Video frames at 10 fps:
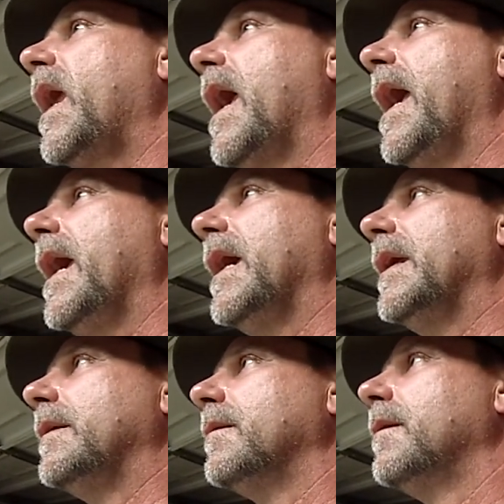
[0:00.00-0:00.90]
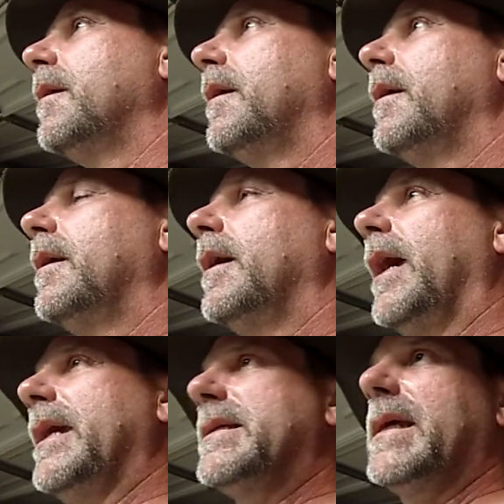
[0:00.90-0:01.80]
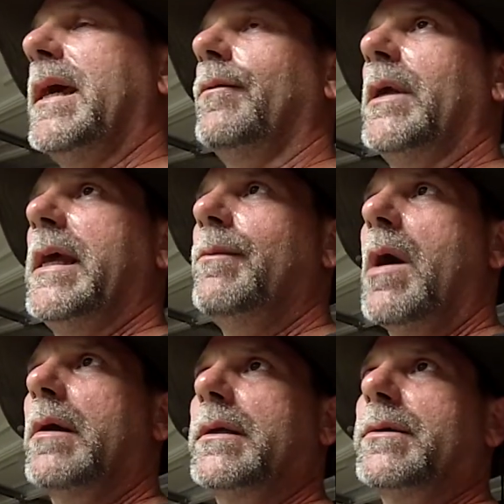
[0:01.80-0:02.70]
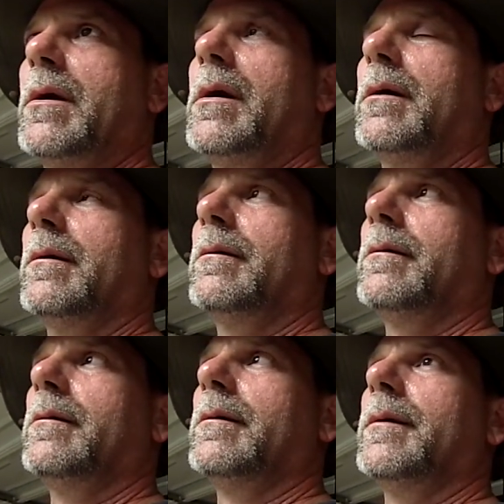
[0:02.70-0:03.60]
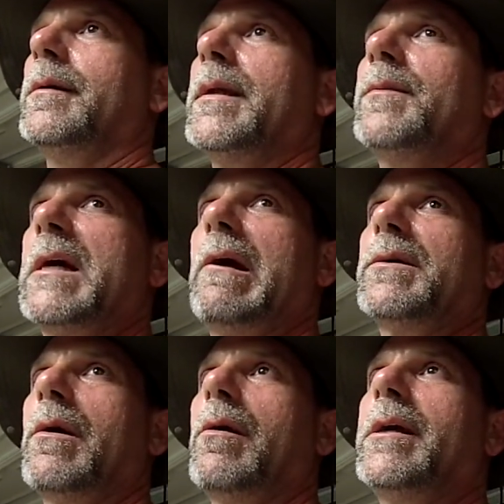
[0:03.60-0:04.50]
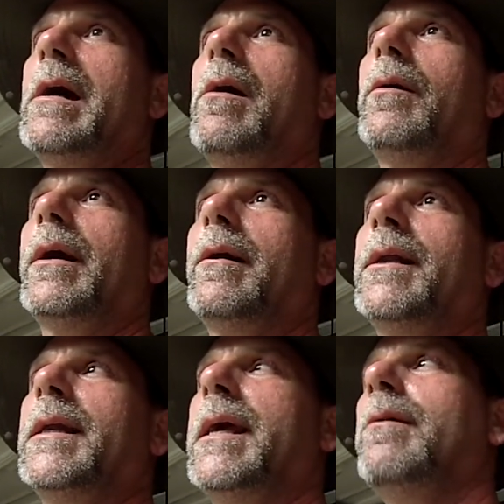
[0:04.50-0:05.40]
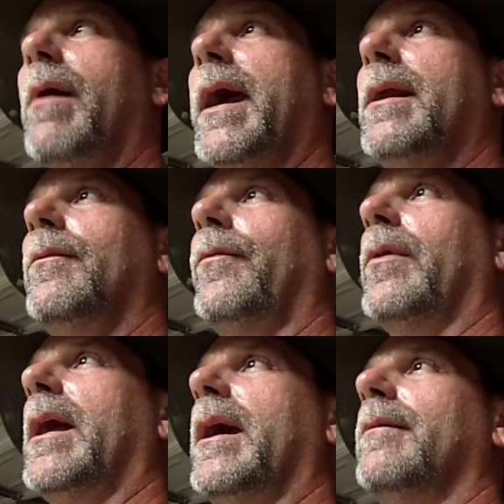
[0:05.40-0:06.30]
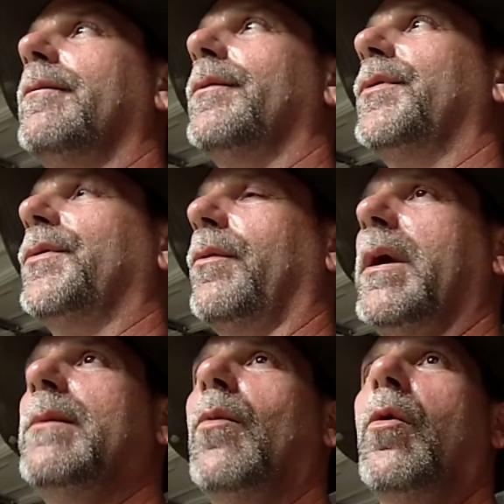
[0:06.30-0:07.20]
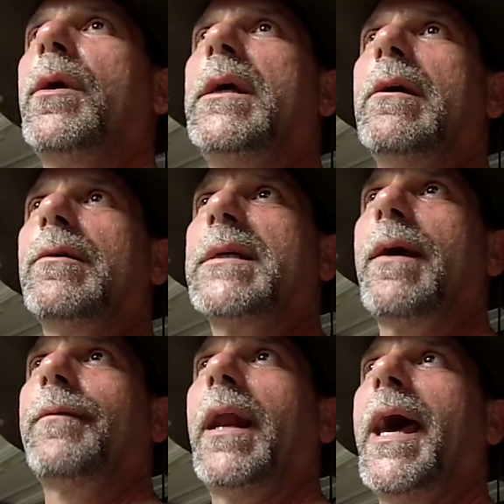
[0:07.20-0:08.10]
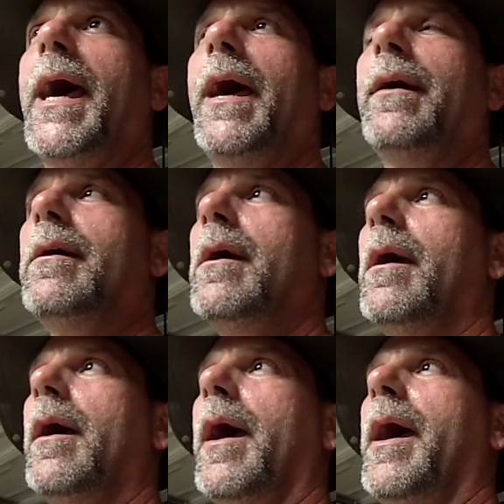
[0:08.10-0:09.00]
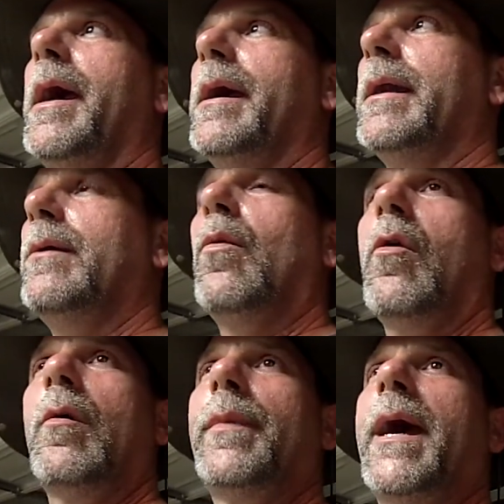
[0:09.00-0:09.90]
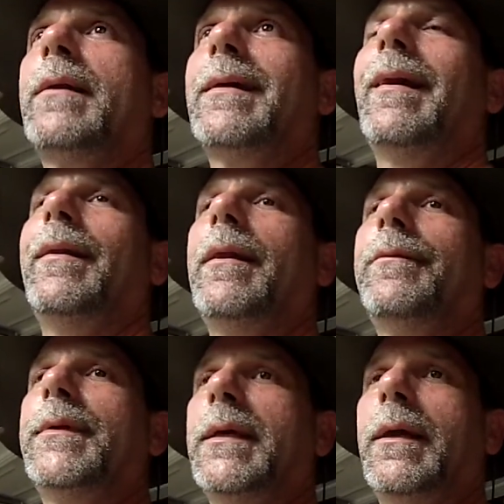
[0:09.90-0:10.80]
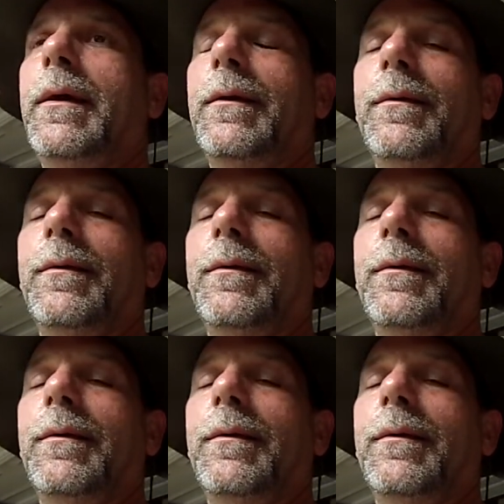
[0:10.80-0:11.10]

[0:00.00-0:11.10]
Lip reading: And he said when he bought the truck, them tires are already on there, and then he ran them for like 3 more years after that, and he wore them down to the